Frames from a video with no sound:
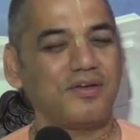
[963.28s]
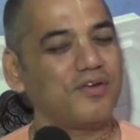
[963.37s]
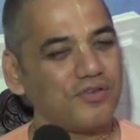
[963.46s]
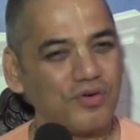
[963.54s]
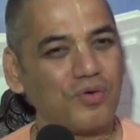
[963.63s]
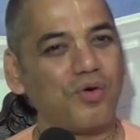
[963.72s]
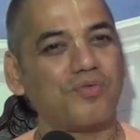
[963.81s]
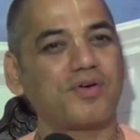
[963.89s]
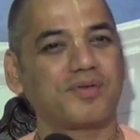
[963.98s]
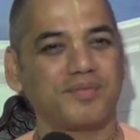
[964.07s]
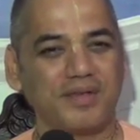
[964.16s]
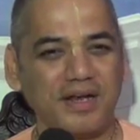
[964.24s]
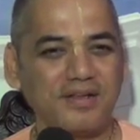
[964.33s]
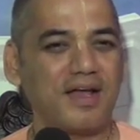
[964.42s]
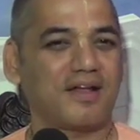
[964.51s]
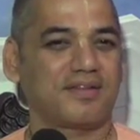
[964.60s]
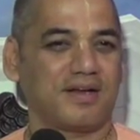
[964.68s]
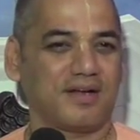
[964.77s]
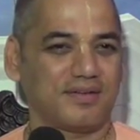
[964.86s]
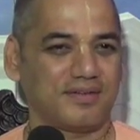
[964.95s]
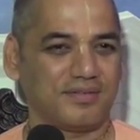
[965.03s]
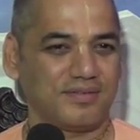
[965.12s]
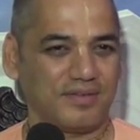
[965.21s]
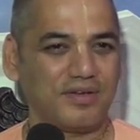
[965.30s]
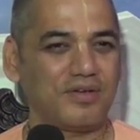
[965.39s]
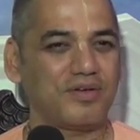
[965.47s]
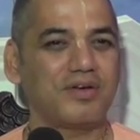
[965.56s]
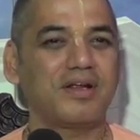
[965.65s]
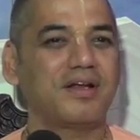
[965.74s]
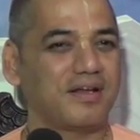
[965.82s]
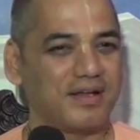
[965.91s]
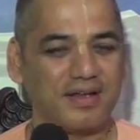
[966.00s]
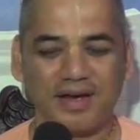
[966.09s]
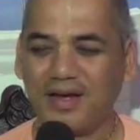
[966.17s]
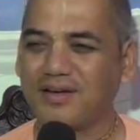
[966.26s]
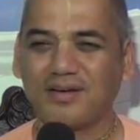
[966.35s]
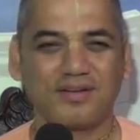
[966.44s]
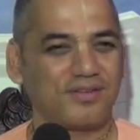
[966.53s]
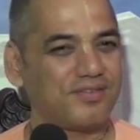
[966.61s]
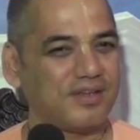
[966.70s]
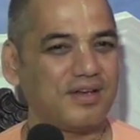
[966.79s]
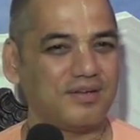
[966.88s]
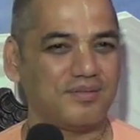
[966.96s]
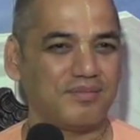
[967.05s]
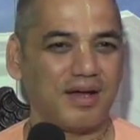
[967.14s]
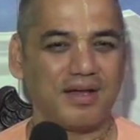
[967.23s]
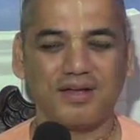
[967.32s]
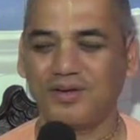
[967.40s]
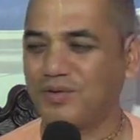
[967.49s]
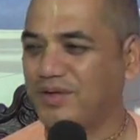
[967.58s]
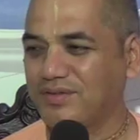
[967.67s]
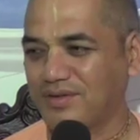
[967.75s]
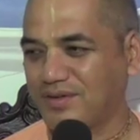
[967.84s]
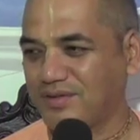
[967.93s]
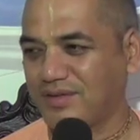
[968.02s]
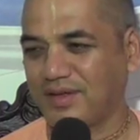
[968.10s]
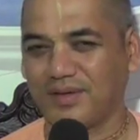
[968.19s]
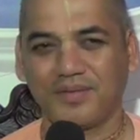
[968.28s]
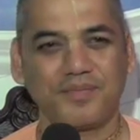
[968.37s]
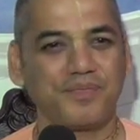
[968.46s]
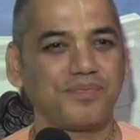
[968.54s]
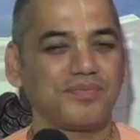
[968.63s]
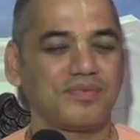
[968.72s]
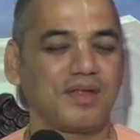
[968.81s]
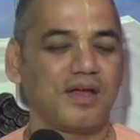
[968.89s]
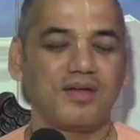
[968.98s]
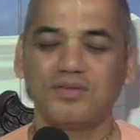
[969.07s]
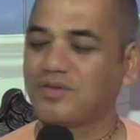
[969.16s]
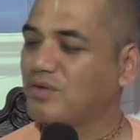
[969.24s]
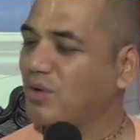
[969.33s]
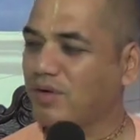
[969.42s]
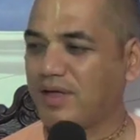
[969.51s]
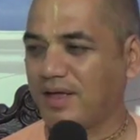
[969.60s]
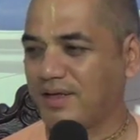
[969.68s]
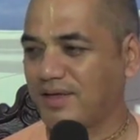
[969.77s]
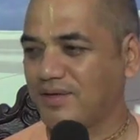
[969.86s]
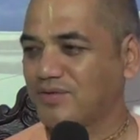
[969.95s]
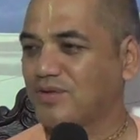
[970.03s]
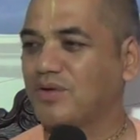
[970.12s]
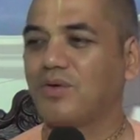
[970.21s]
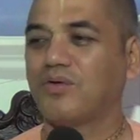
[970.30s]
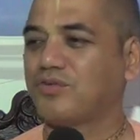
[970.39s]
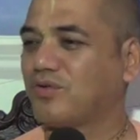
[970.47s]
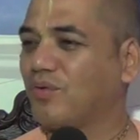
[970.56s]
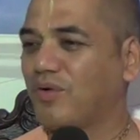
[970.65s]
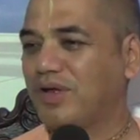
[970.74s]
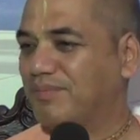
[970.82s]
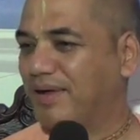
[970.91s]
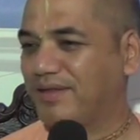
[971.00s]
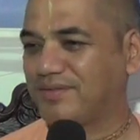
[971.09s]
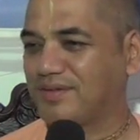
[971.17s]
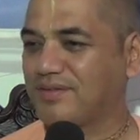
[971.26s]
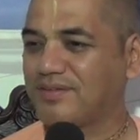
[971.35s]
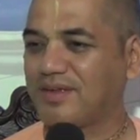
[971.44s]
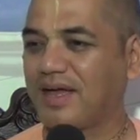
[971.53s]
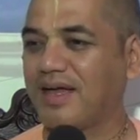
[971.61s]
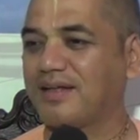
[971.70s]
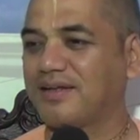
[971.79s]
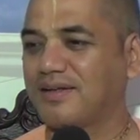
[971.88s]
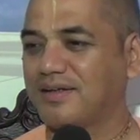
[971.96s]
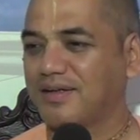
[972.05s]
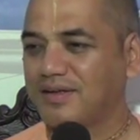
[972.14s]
You should go for some Tirth Yatra. You've done a great sin by doing such a thing. He says, okay. So he goes to holy places, and